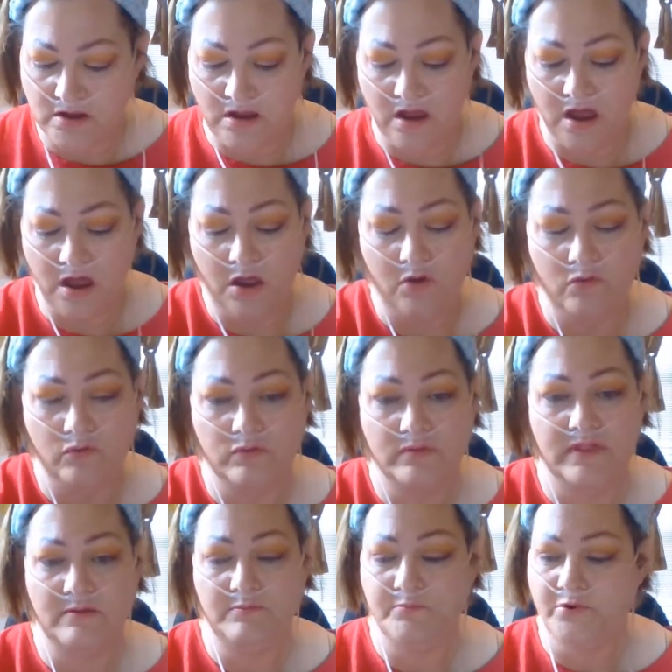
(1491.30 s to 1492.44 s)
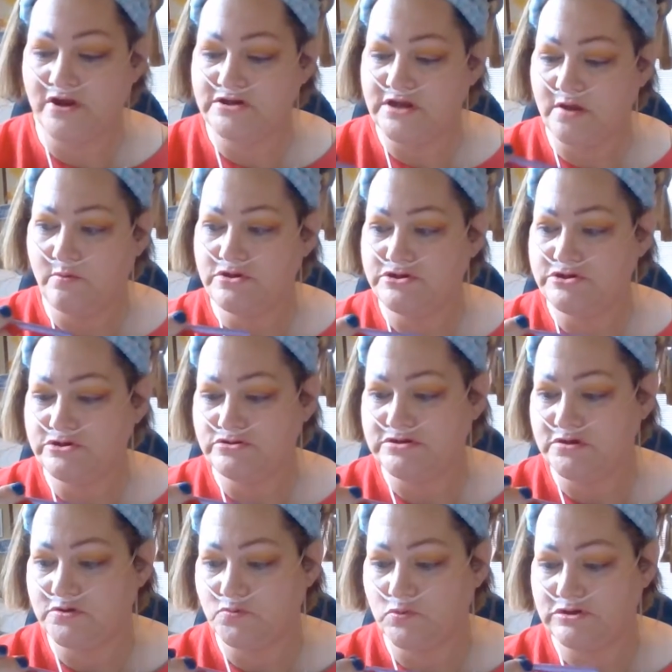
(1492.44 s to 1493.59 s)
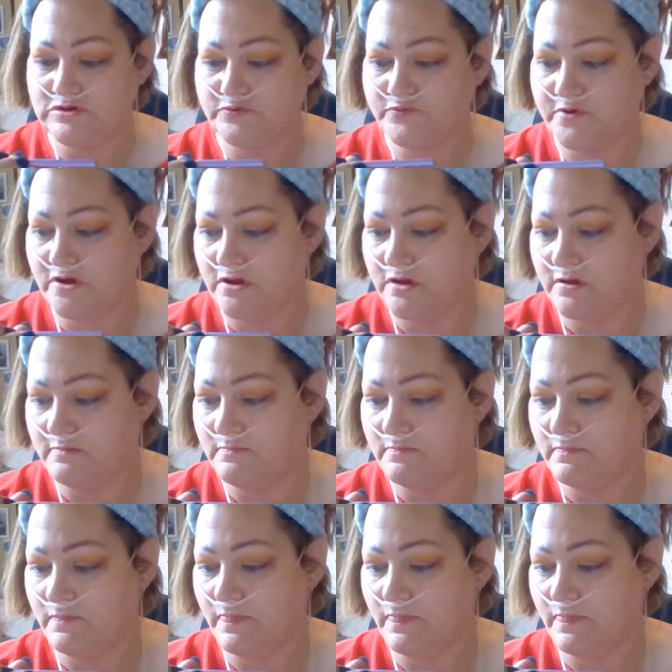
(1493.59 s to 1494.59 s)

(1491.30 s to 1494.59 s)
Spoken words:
oh, the brush I was using was from